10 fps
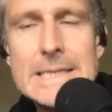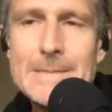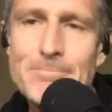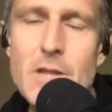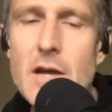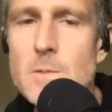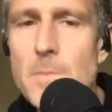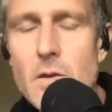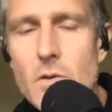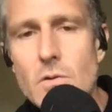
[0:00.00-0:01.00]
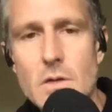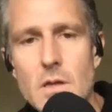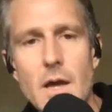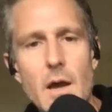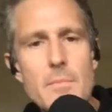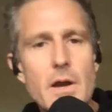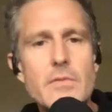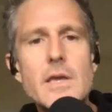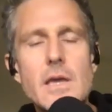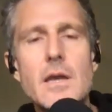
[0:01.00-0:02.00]
no, it's been good. Like I mean, I
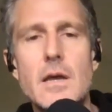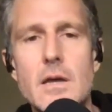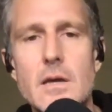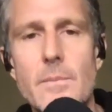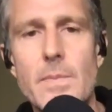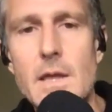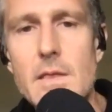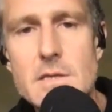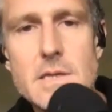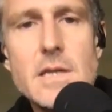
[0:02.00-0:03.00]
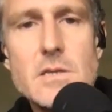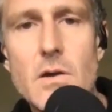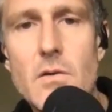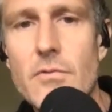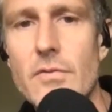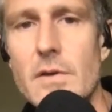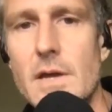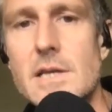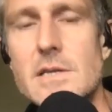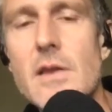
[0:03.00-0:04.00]
think in a in the sense of
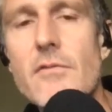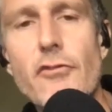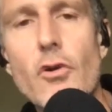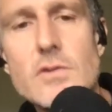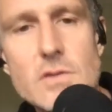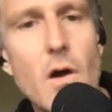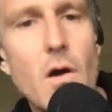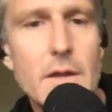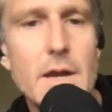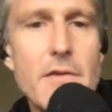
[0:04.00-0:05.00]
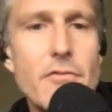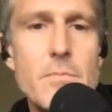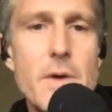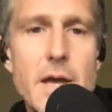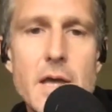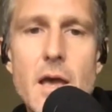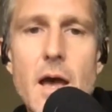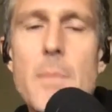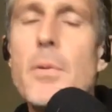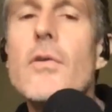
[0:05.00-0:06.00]
it's an enforced holiday for me,
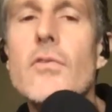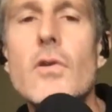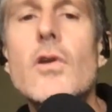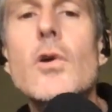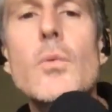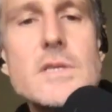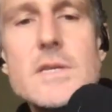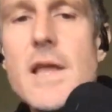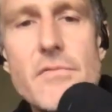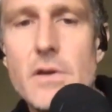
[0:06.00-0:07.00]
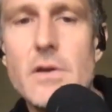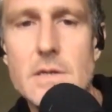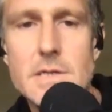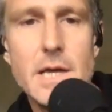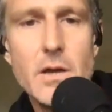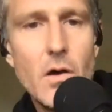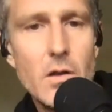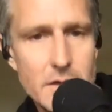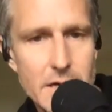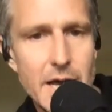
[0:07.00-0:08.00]
a person who was never going to take a
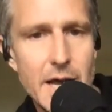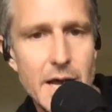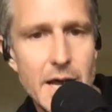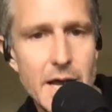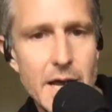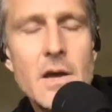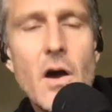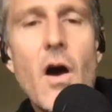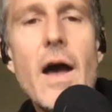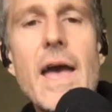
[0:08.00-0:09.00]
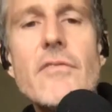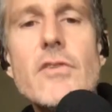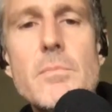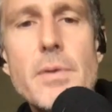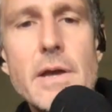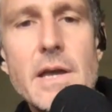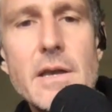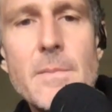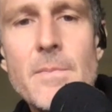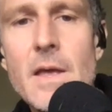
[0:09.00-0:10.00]
holiday. Yeah. I haven't
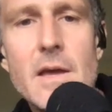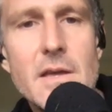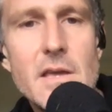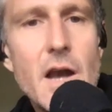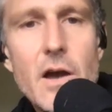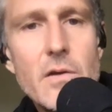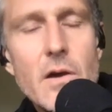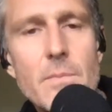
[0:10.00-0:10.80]
been, you know,